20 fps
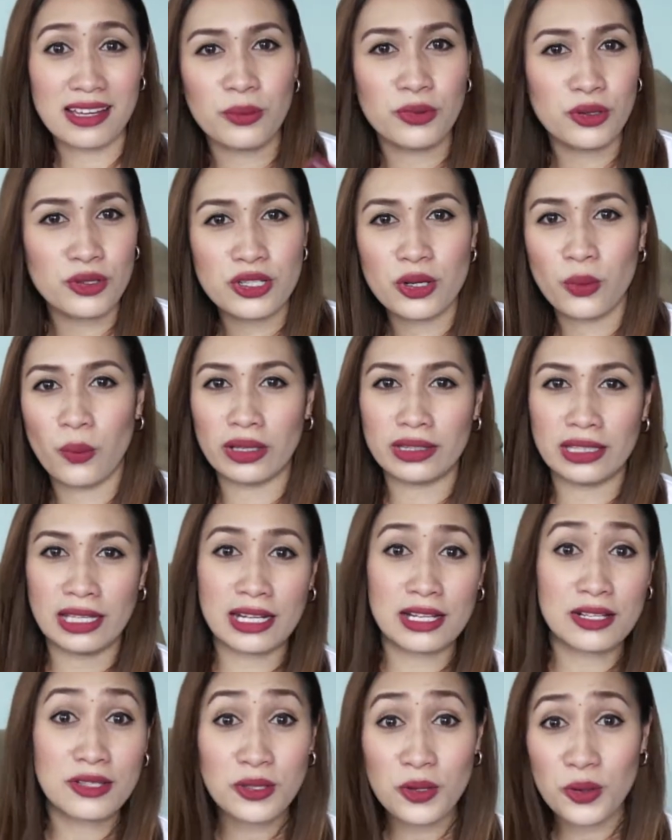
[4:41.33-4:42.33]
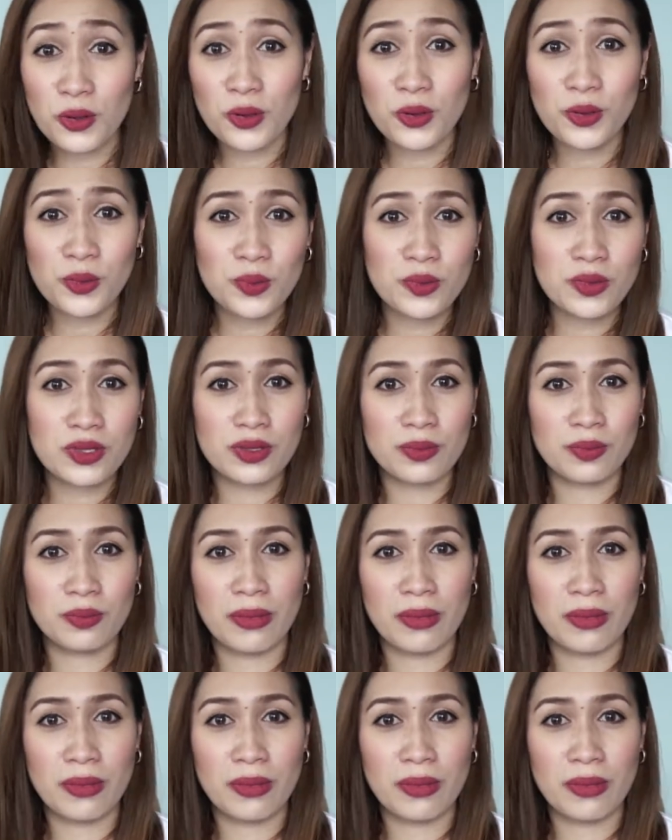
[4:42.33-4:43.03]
I'm using whitening soaps.